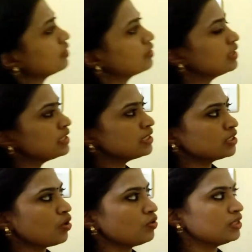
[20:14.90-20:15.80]
This
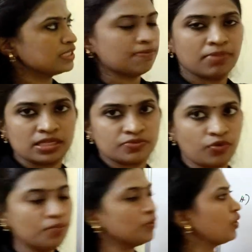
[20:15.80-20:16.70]
is not the simplest
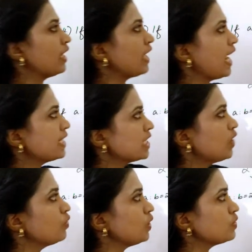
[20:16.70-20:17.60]
form. You can cancel
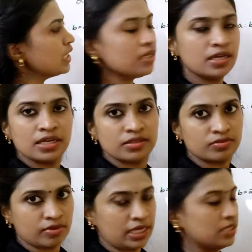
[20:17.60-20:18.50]
out using
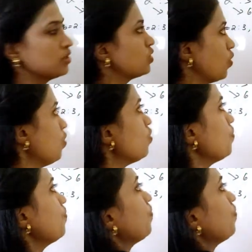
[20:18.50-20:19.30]
3. So